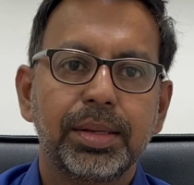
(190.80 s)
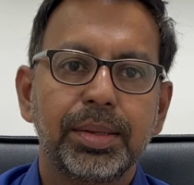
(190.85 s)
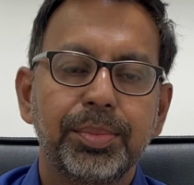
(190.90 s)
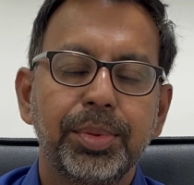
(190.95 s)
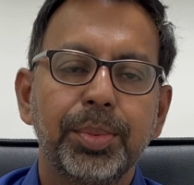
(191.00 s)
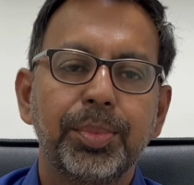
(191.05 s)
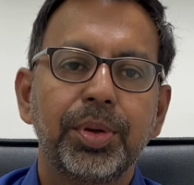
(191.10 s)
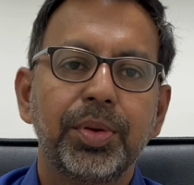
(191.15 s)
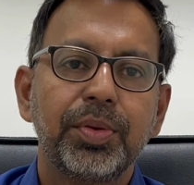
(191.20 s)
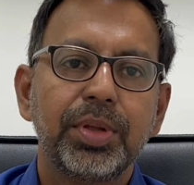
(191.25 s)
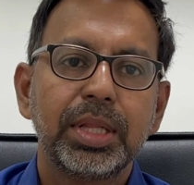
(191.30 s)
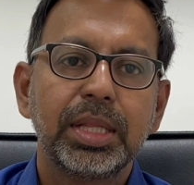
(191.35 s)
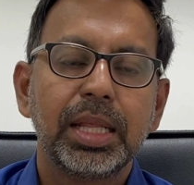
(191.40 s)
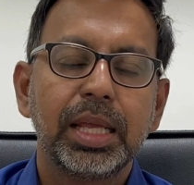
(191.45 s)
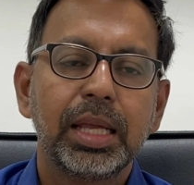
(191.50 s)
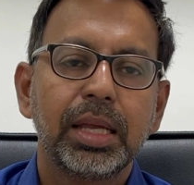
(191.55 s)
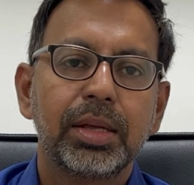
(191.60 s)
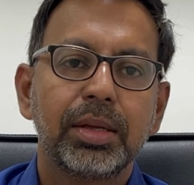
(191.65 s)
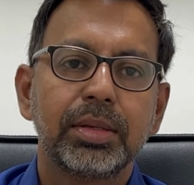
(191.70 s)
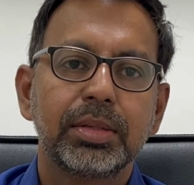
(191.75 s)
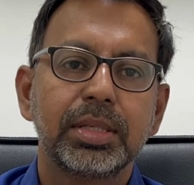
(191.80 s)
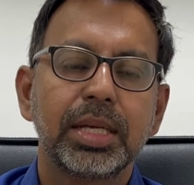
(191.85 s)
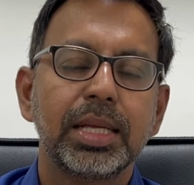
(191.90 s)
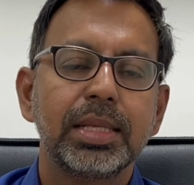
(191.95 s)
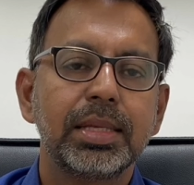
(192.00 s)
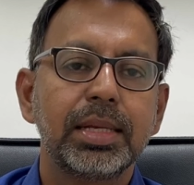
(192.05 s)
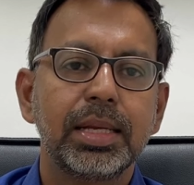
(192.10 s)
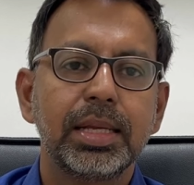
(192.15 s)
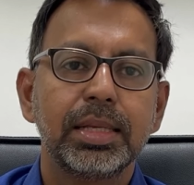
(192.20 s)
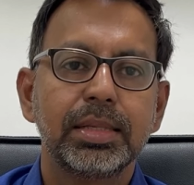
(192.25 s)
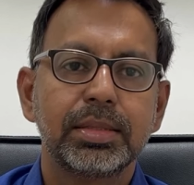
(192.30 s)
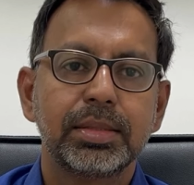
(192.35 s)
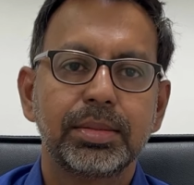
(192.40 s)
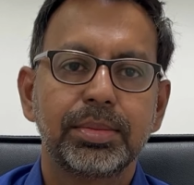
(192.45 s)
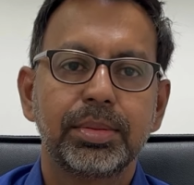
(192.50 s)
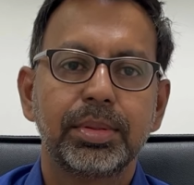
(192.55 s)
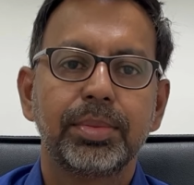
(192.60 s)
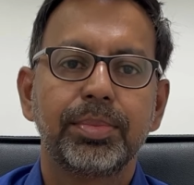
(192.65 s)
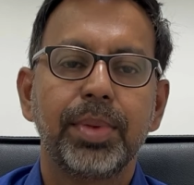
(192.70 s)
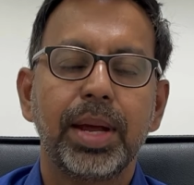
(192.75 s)
People will think surgery
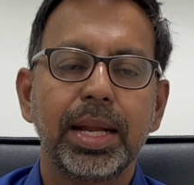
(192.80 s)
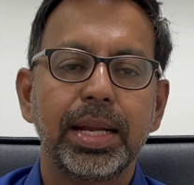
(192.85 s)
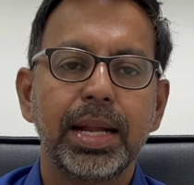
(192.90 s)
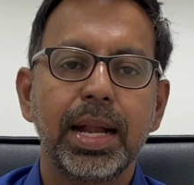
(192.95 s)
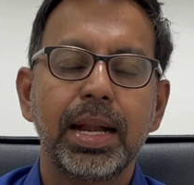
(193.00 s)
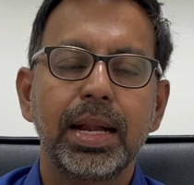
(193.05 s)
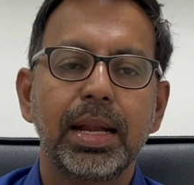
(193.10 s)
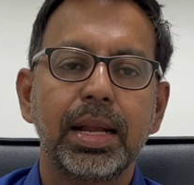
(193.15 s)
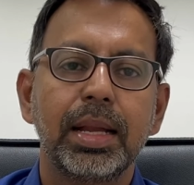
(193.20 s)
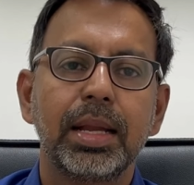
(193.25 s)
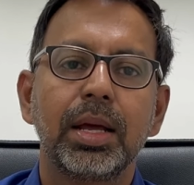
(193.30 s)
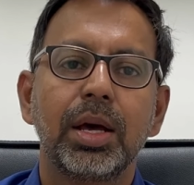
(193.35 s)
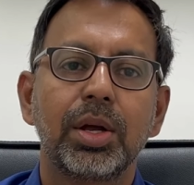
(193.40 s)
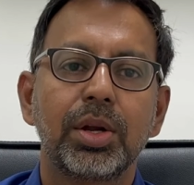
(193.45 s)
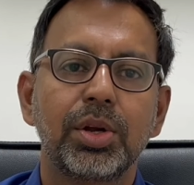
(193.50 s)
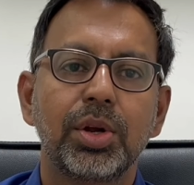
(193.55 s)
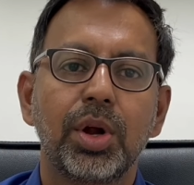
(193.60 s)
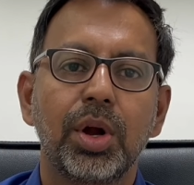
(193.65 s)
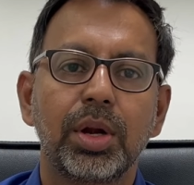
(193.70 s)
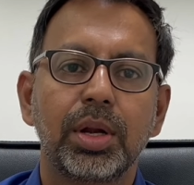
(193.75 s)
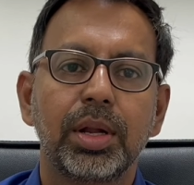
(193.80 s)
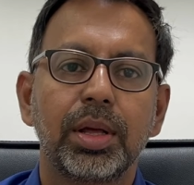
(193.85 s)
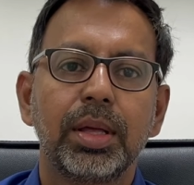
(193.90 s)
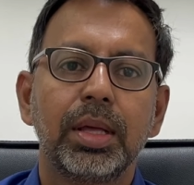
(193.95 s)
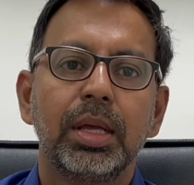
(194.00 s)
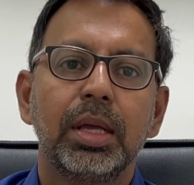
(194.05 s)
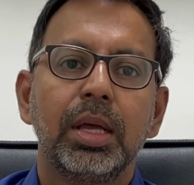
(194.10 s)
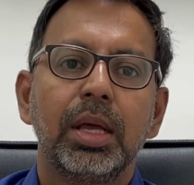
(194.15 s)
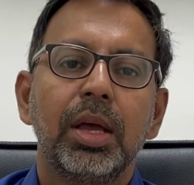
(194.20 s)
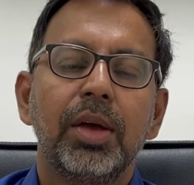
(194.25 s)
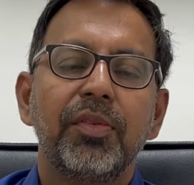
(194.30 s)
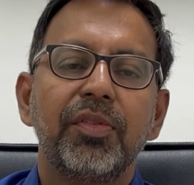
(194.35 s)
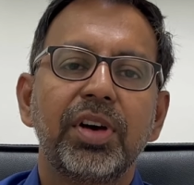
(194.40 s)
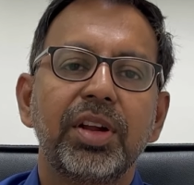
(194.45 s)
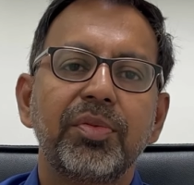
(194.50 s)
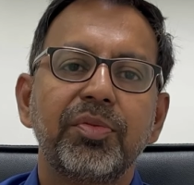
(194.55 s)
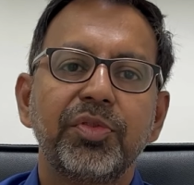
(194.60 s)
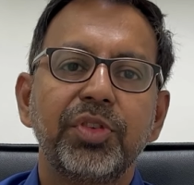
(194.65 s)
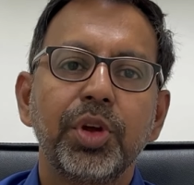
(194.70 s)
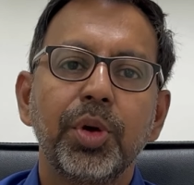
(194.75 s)
is mandatory or not. For
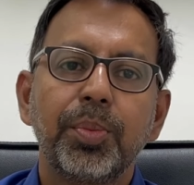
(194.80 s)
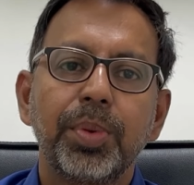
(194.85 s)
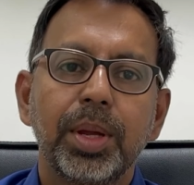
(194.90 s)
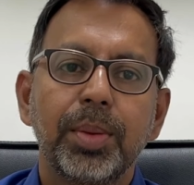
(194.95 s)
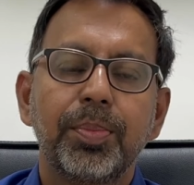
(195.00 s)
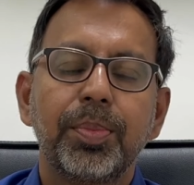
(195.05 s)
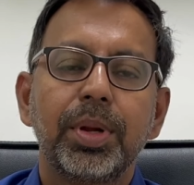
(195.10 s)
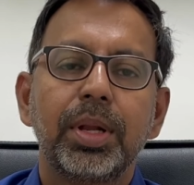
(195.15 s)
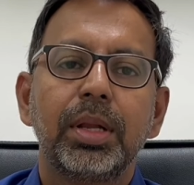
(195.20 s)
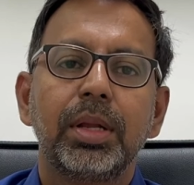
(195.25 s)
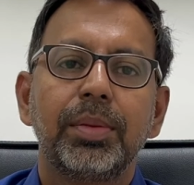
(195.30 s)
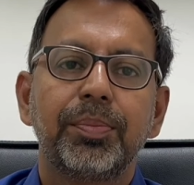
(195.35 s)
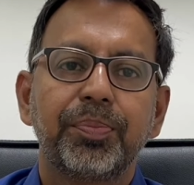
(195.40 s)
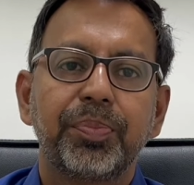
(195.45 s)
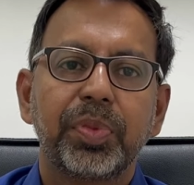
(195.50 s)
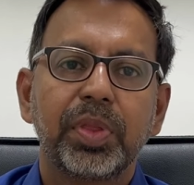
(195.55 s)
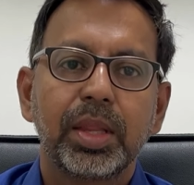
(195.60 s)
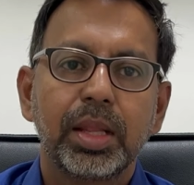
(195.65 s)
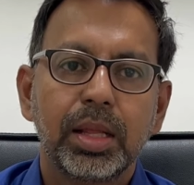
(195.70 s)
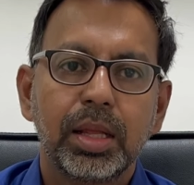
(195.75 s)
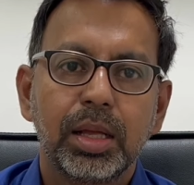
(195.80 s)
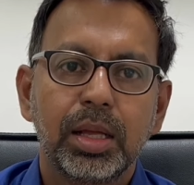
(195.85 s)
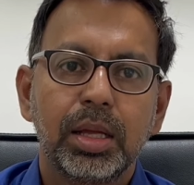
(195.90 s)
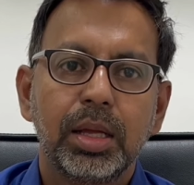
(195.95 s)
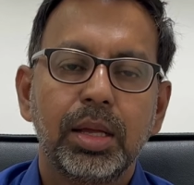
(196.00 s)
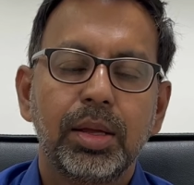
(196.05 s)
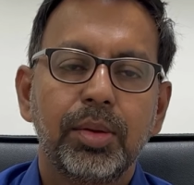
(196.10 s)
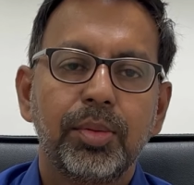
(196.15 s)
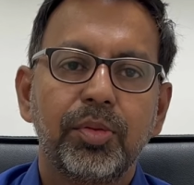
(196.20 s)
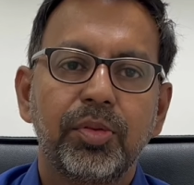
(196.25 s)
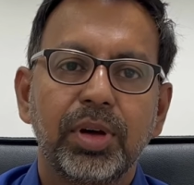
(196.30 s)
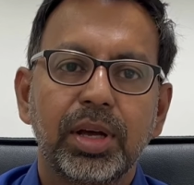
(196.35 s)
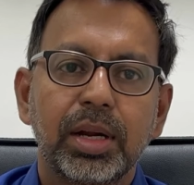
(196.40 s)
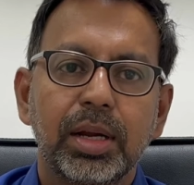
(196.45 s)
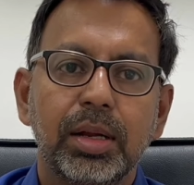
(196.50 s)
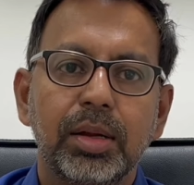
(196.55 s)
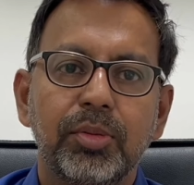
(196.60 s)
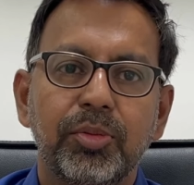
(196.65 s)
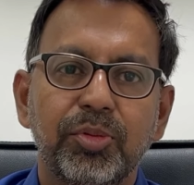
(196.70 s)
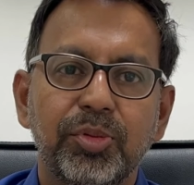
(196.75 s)
few people,
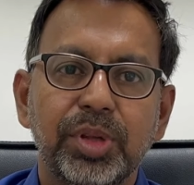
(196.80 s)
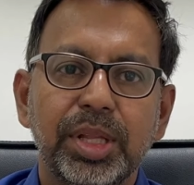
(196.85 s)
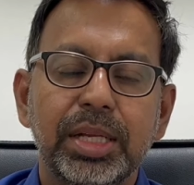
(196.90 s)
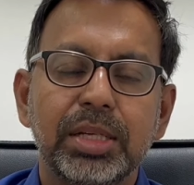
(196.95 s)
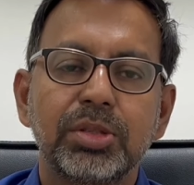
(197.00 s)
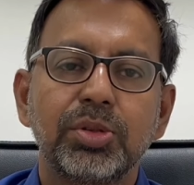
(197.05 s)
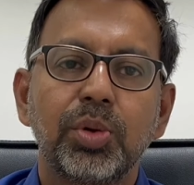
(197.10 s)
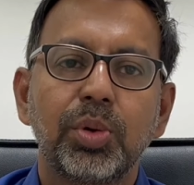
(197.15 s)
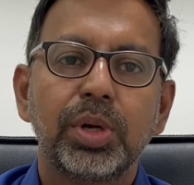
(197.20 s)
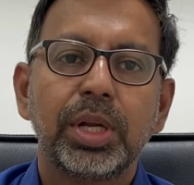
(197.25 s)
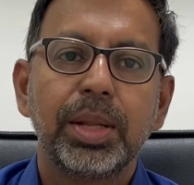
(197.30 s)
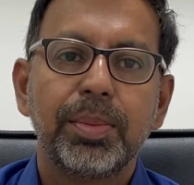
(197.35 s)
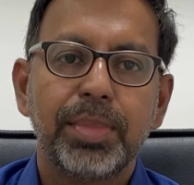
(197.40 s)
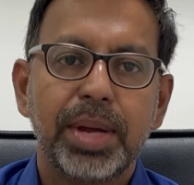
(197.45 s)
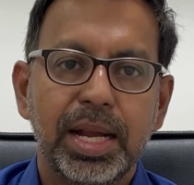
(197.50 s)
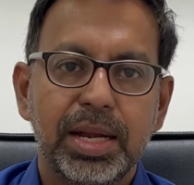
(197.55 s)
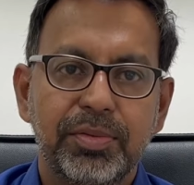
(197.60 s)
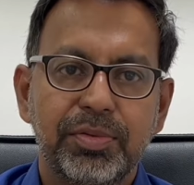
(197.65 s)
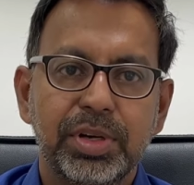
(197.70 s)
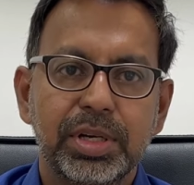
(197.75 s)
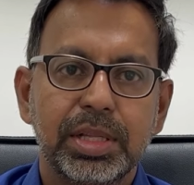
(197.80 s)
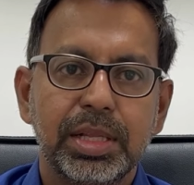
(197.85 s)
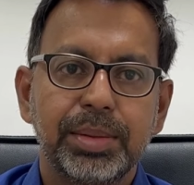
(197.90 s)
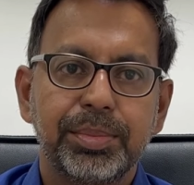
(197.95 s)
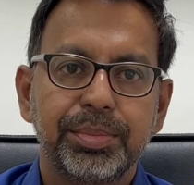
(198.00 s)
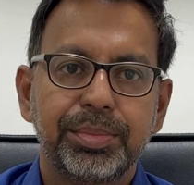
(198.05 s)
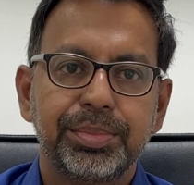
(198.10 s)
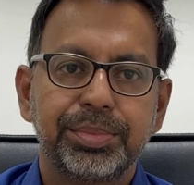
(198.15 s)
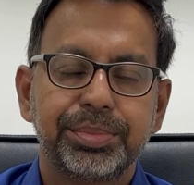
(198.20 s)
there is no demand for them.